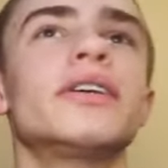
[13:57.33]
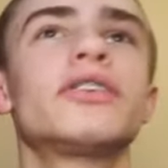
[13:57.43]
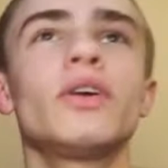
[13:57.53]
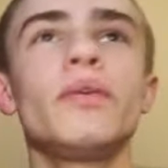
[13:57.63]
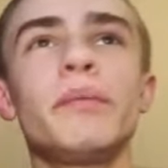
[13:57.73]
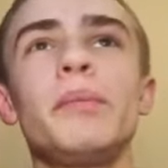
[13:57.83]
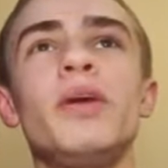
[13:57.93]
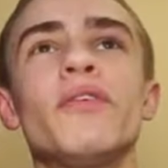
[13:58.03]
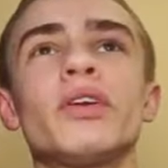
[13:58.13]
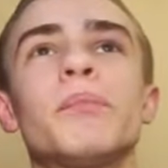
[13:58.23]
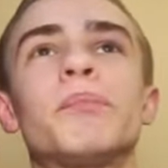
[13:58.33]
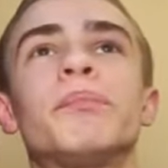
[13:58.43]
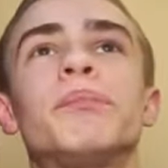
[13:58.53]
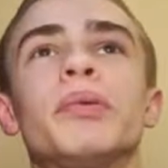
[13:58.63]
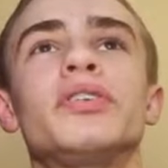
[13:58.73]
So then we move on a
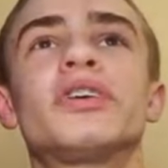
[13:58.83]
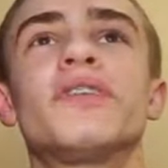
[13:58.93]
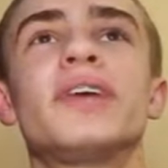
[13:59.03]
bunch of